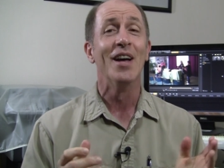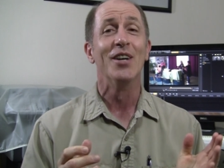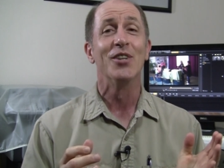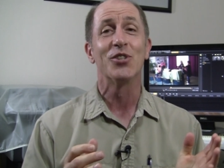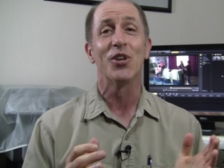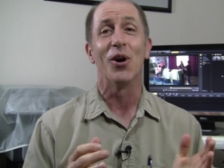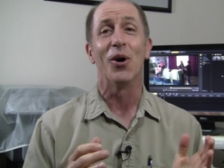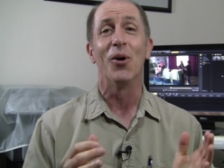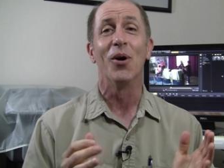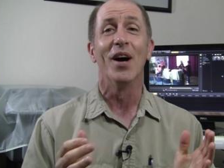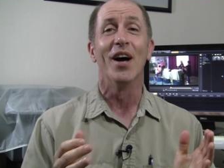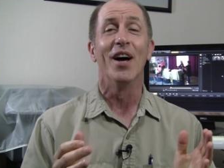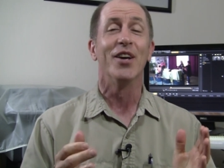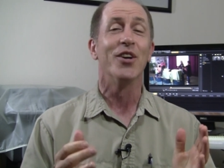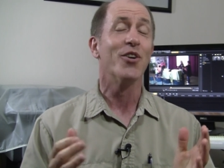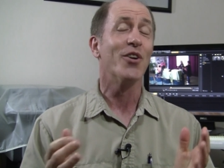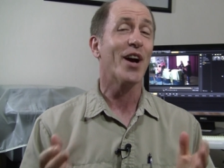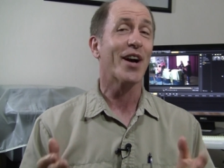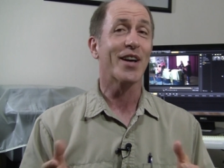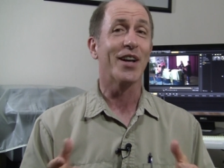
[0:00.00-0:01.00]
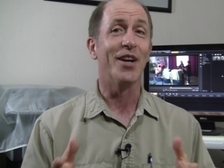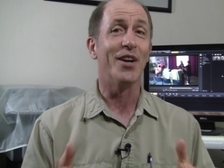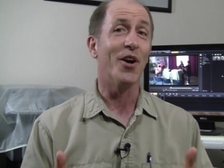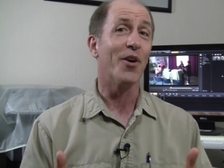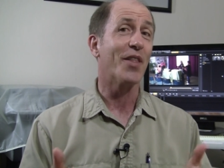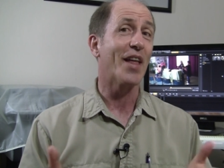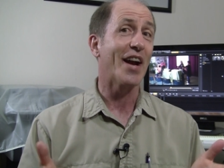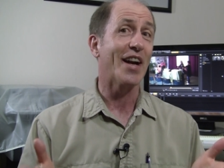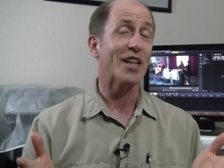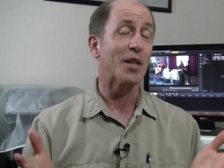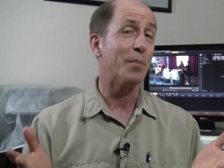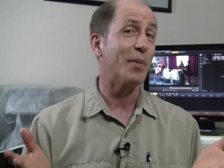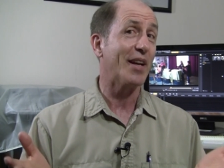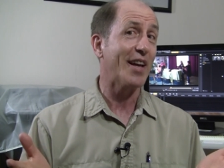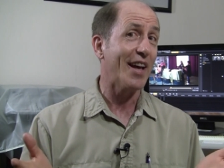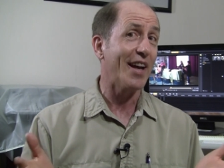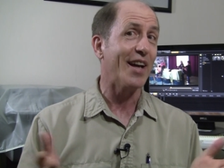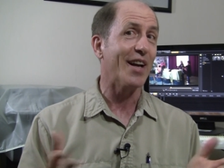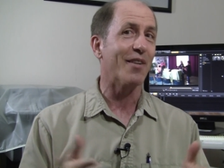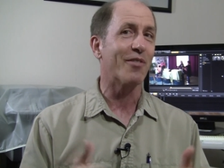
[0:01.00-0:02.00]
So you're not going to know that at the
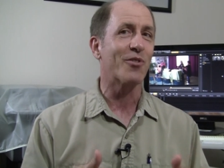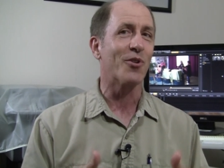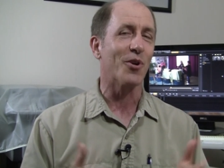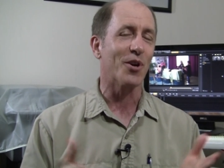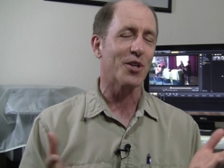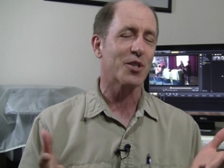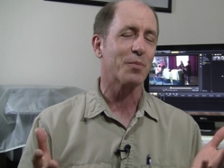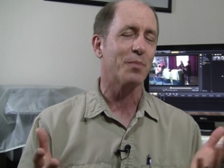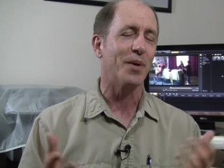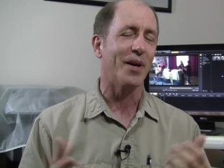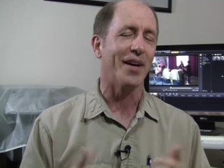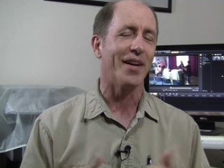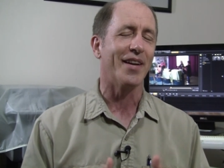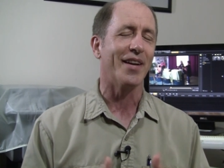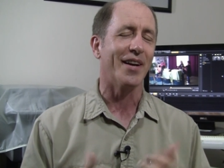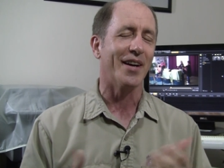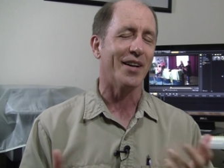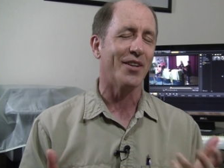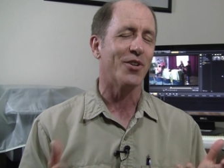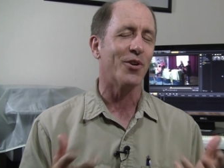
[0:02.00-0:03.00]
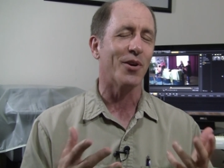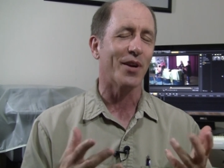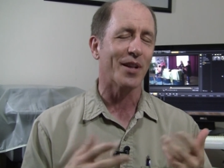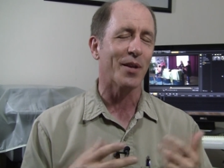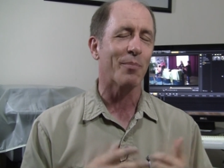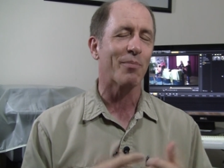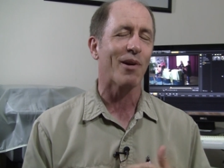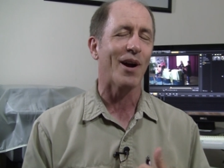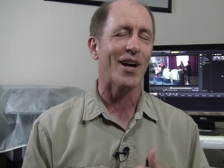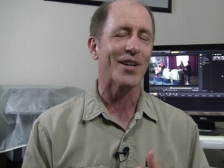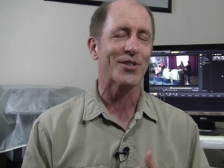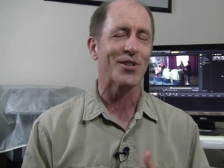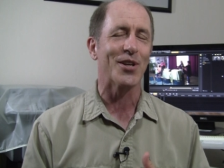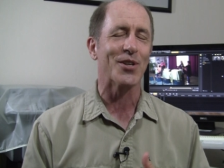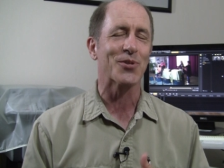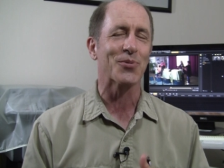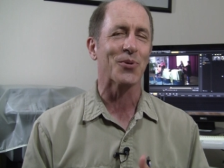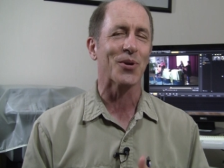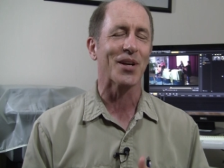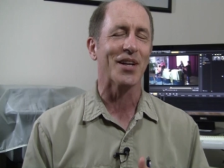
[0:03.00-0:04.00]
beginning, of course, but uh, during the
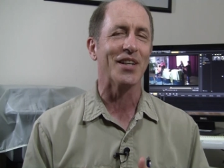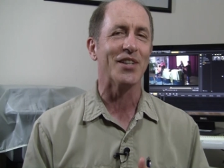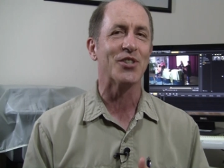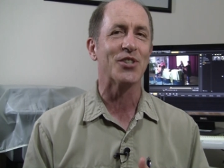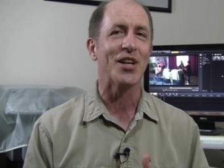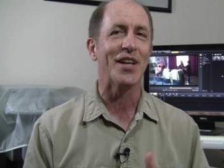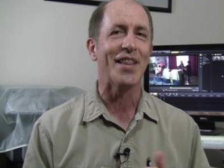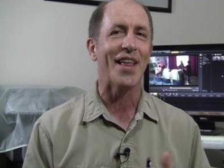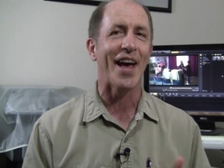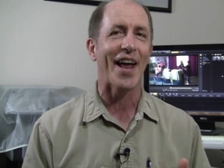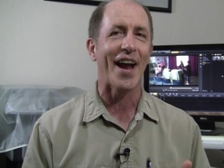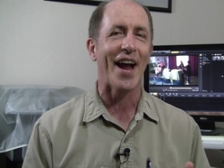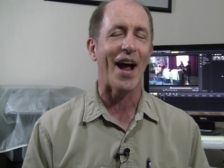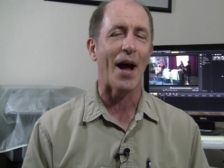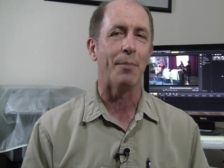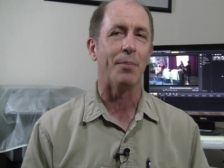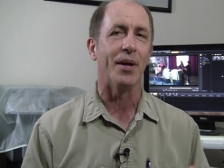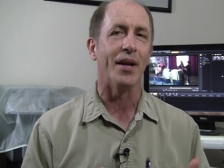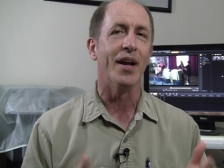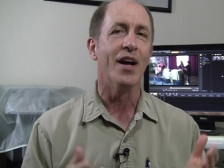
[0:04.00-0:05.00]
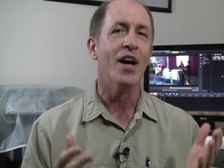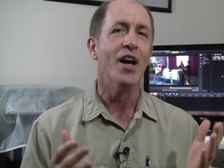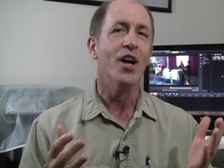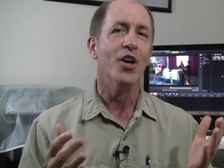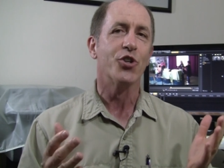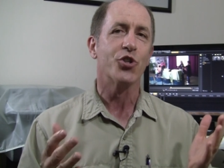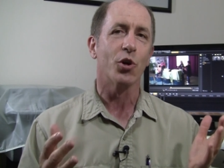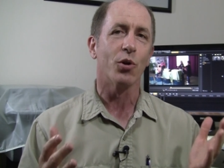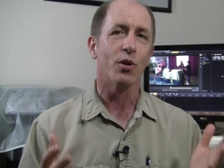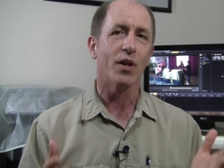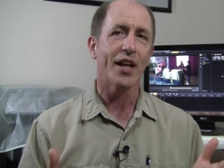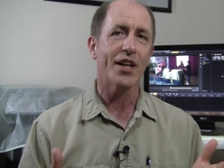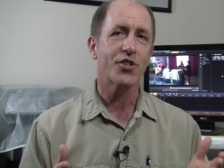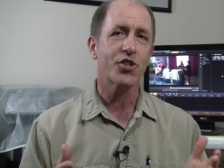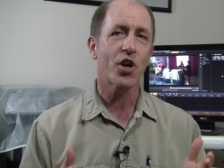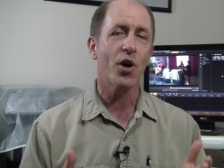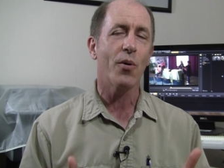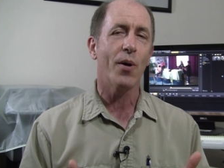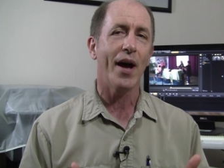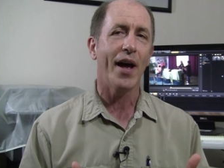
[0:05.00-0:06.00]
process, we're going to see that happen. So
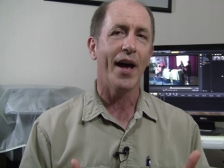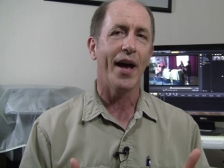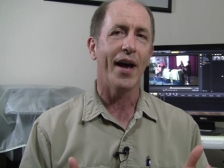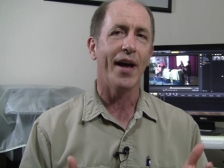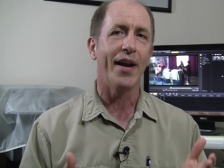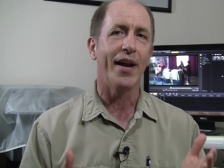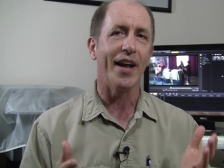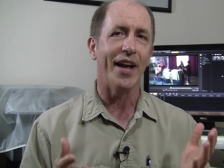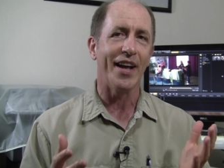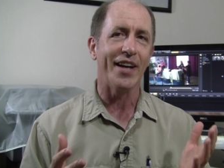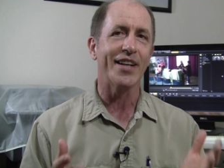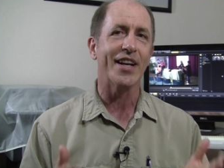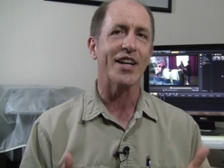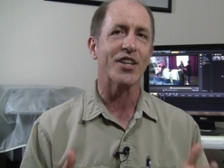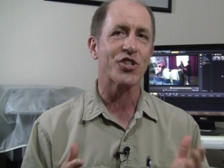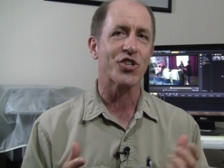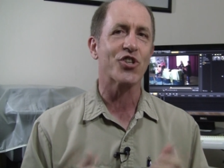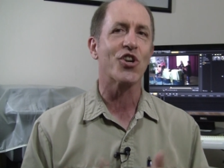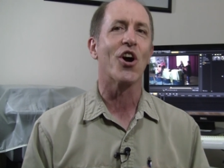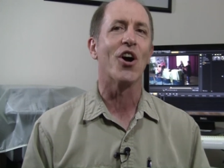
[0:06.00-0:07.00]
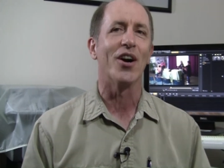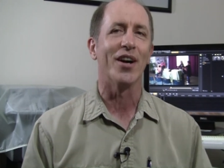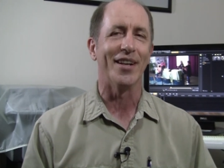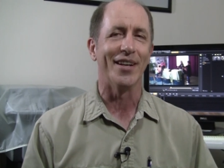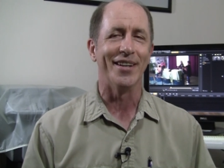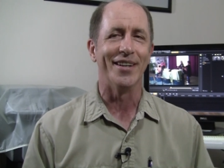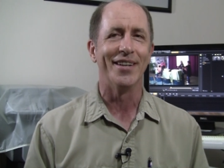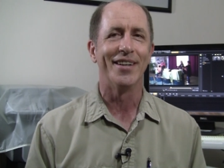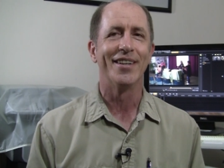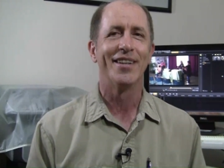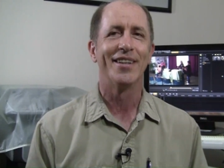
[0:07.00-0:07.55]
let's go ahead and get started.